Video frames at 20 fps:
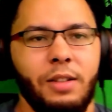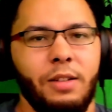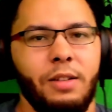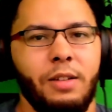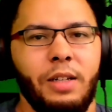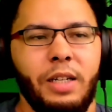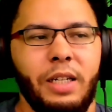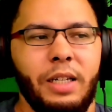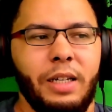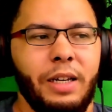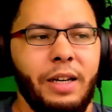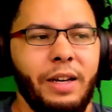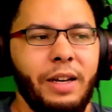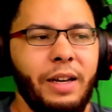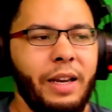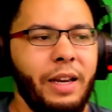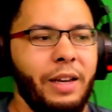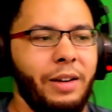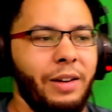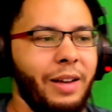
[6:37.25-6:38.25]
You
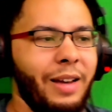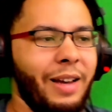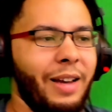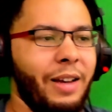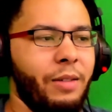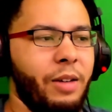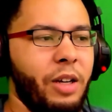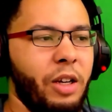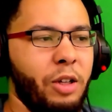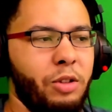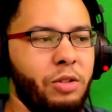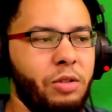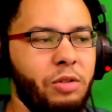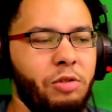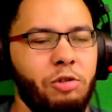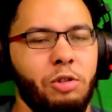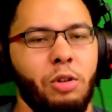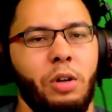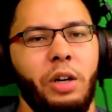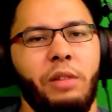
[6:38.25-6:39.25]
can
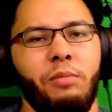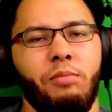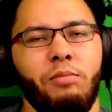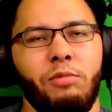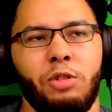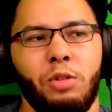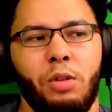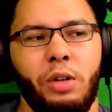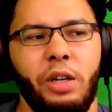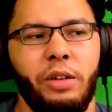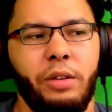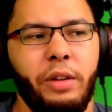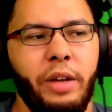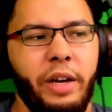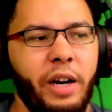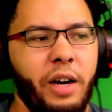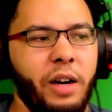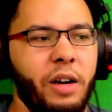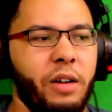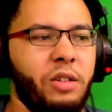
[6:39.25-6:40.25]
join
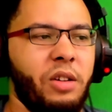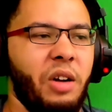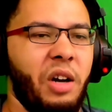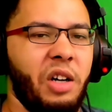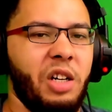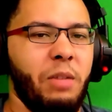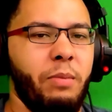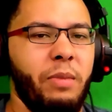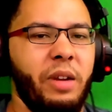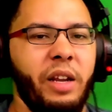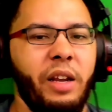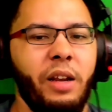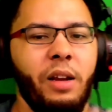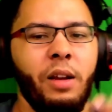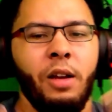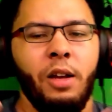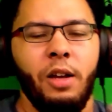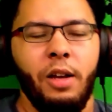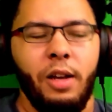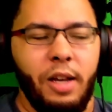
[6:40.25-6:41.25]
there, talk to me.
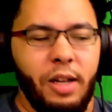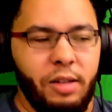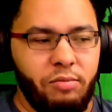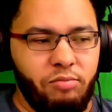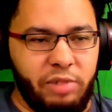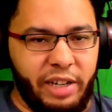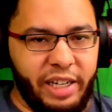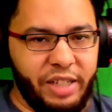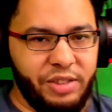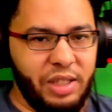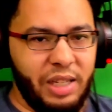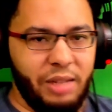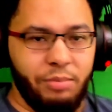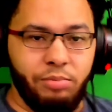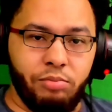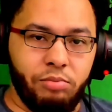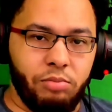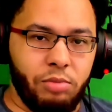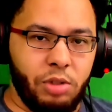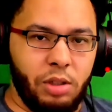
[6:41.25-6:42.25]
Like I said,
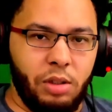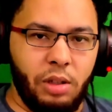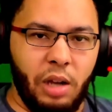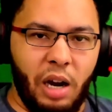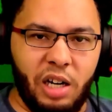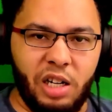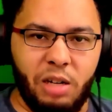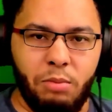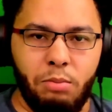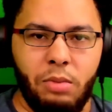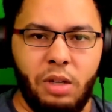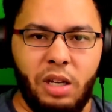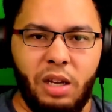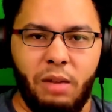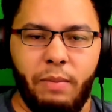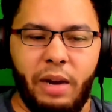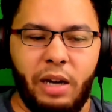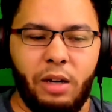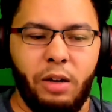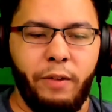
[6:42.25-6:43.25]
just talk to me,
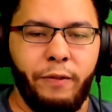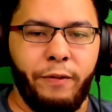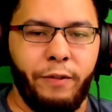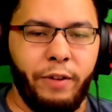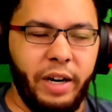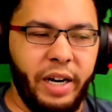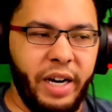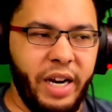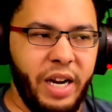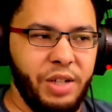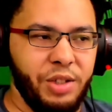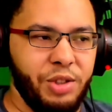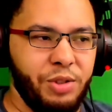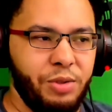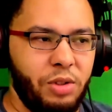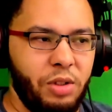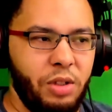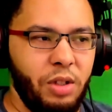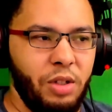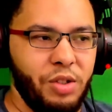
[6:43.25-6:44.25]
make new friends,
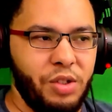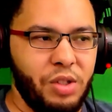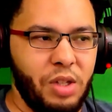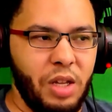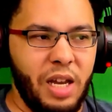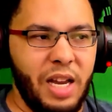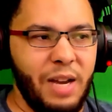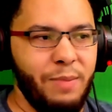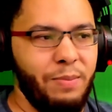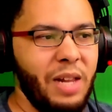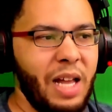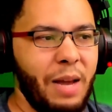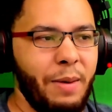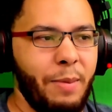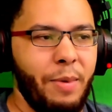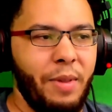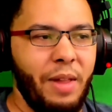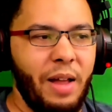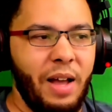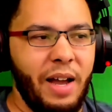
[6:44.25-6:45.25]
do stuff, blah, blah,
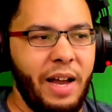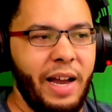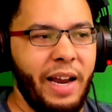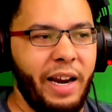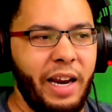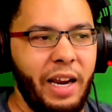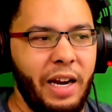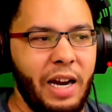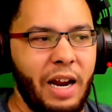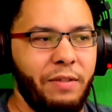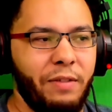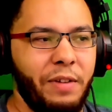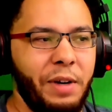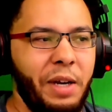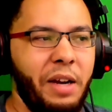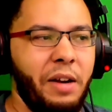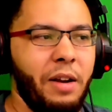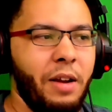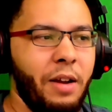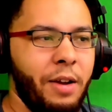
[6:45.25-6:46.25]
blah. I cannot read.